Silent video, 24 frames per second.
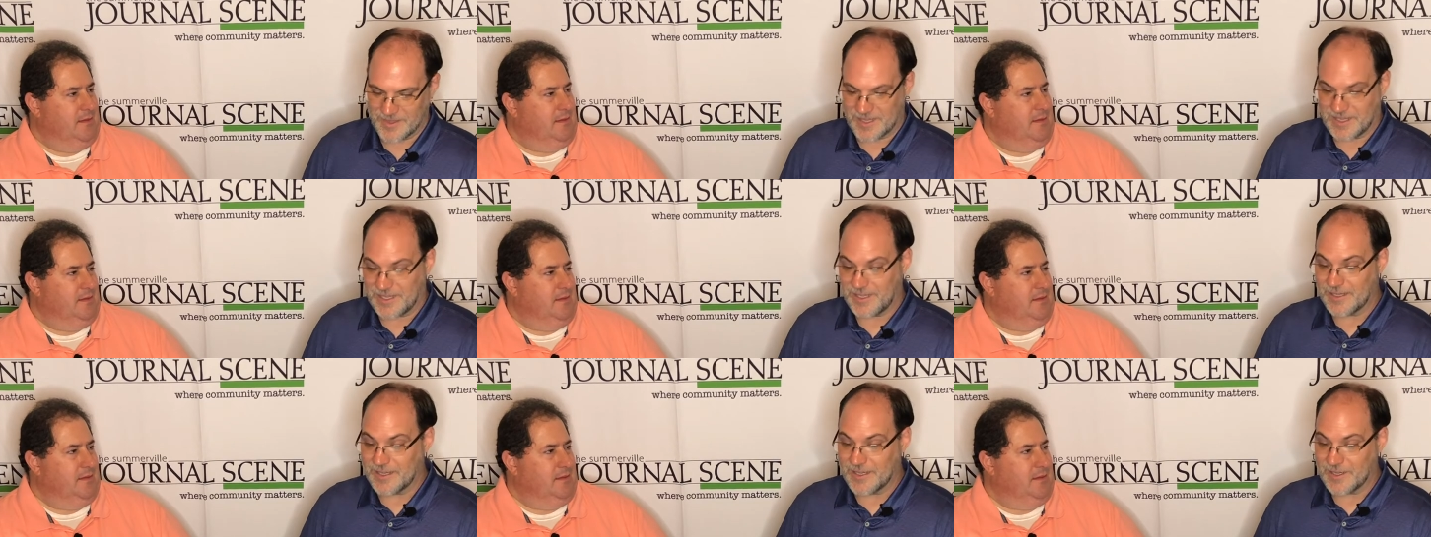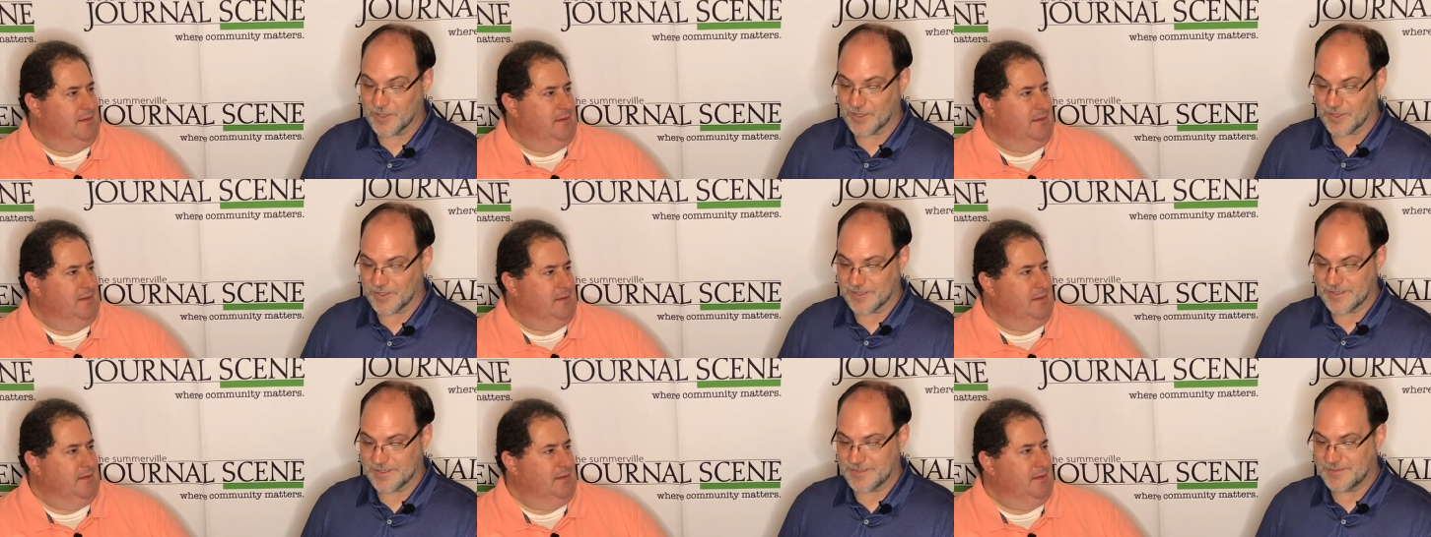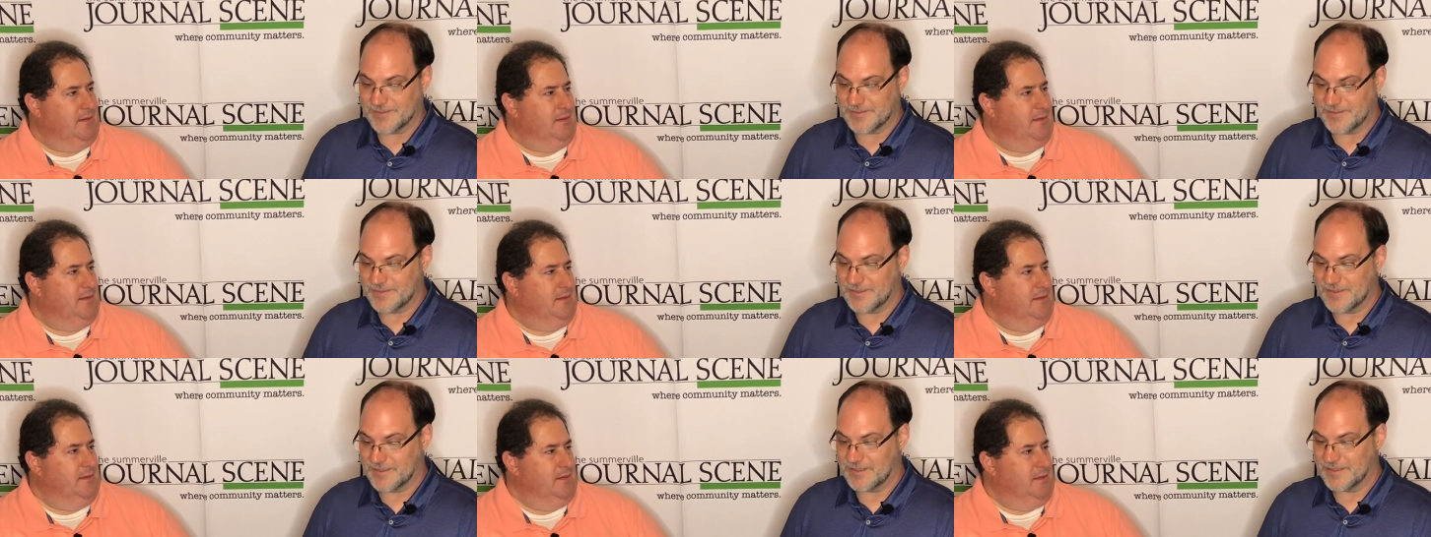Speaker 1: clearly,
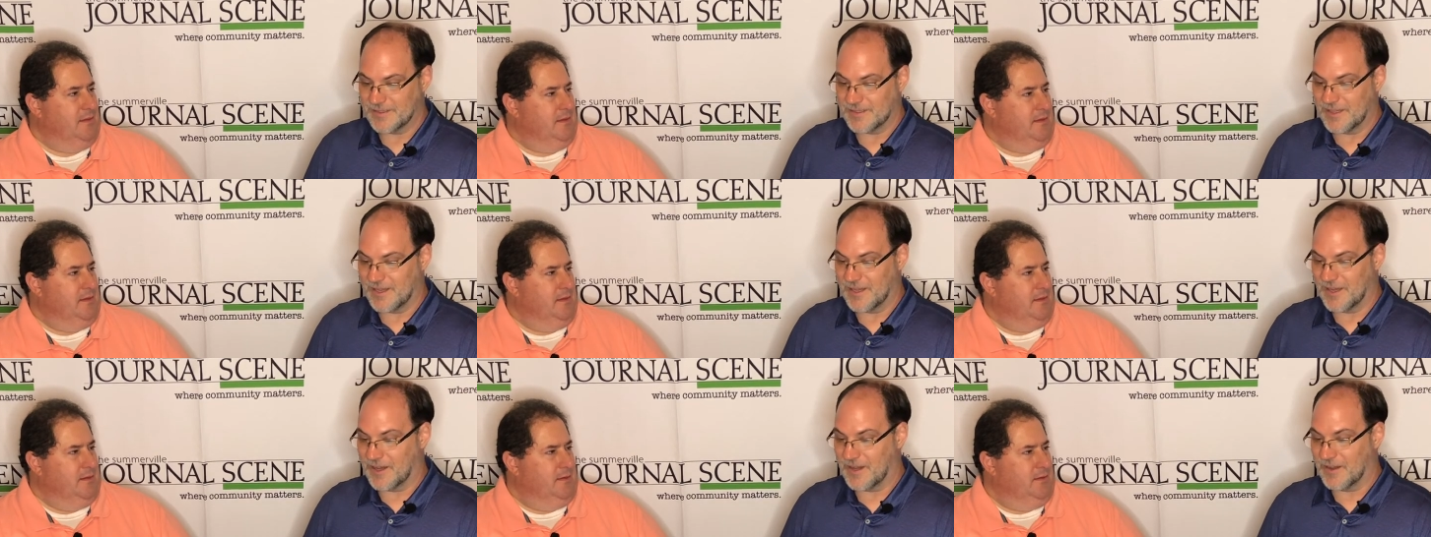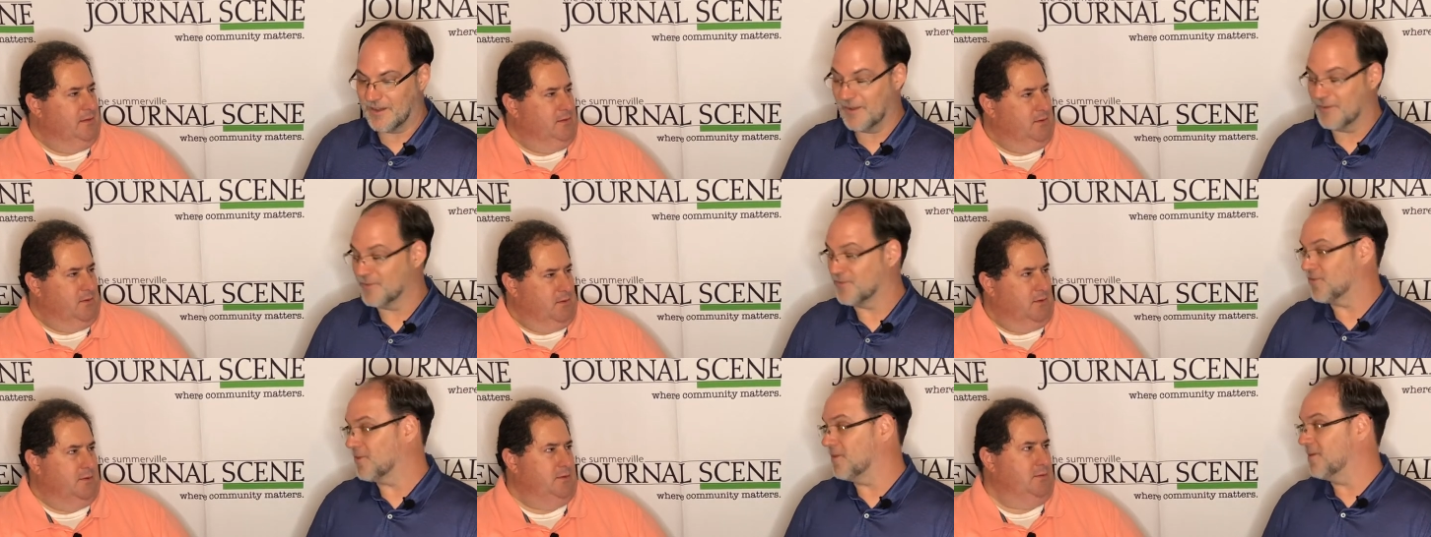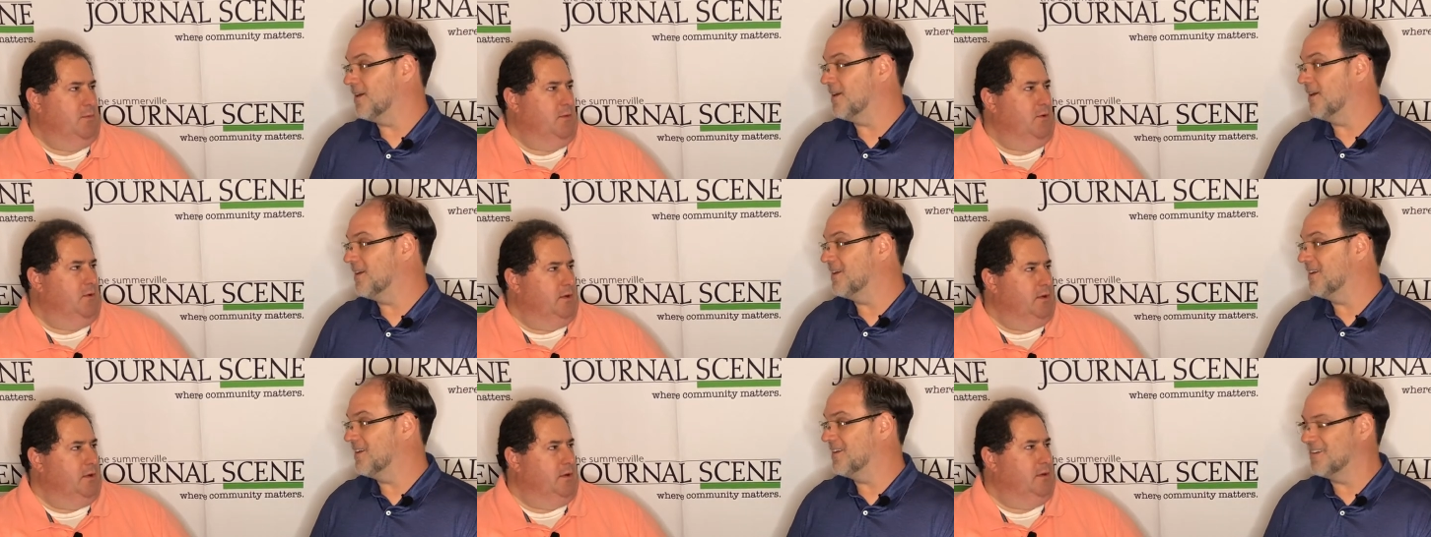uh, Georgia
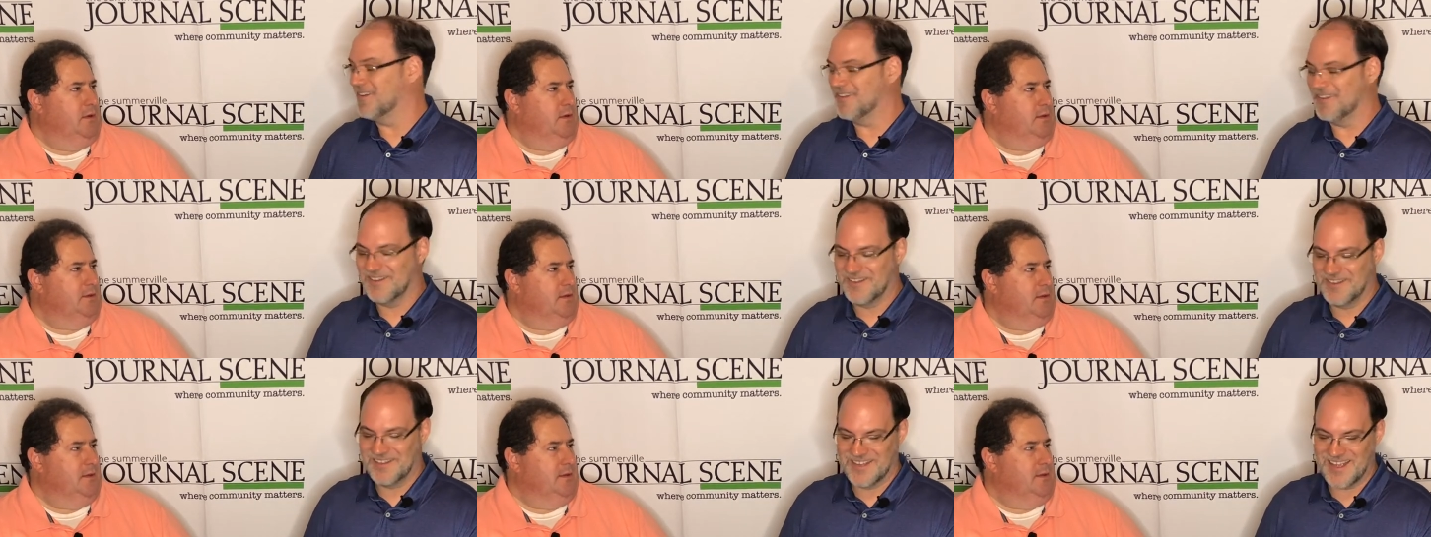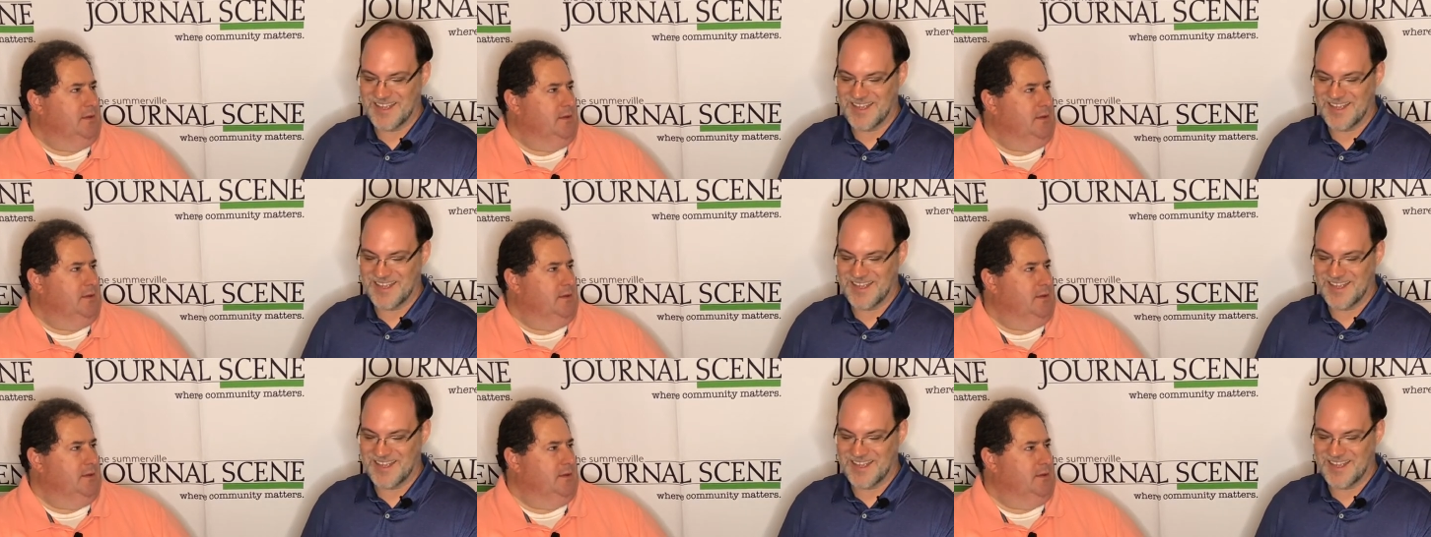Bulldogs.